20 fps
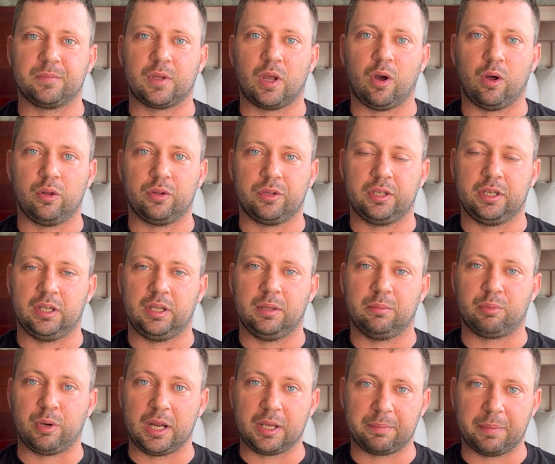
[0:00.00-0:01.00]
all the
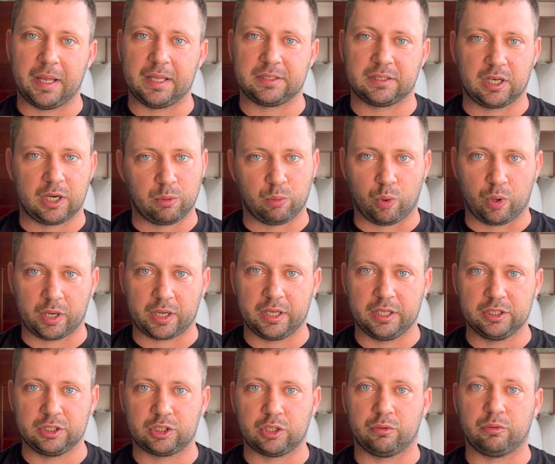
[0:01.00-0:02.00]
brake pads that are
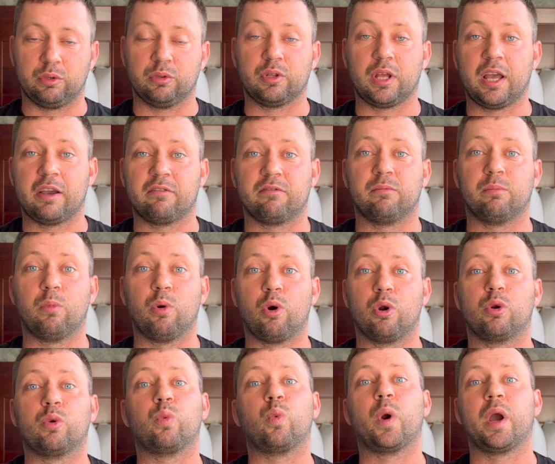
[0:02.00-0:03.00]
working, so you'll have more
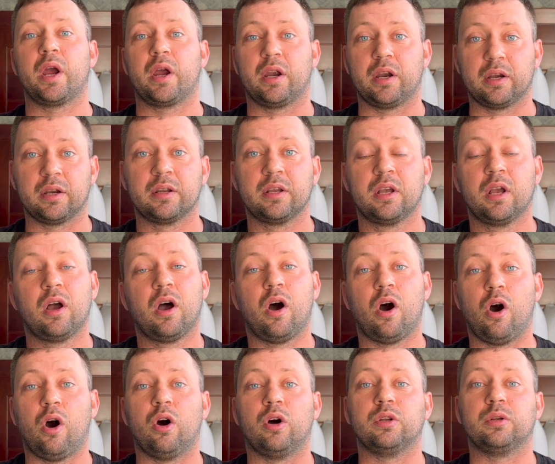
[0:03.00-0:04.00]
wear
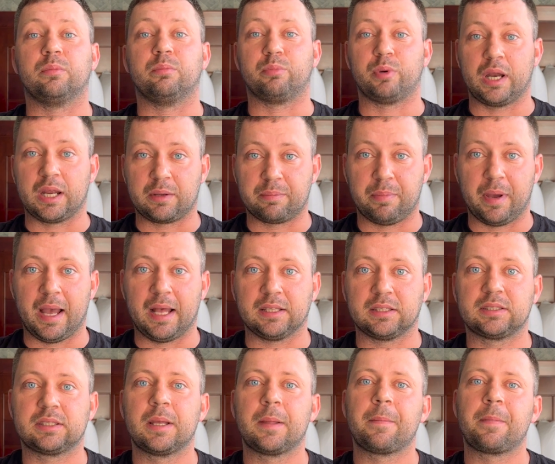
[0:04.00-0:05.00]
on brake
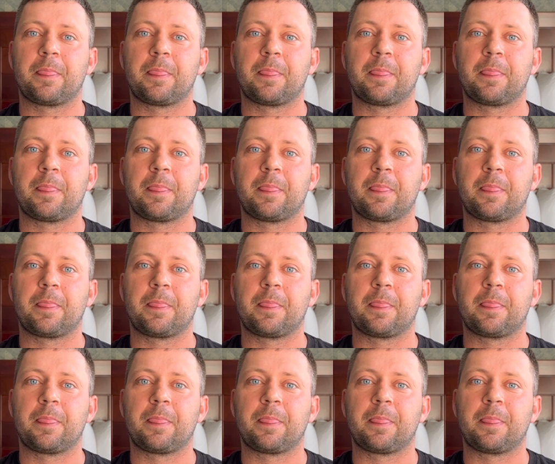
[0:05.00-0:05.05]
pads.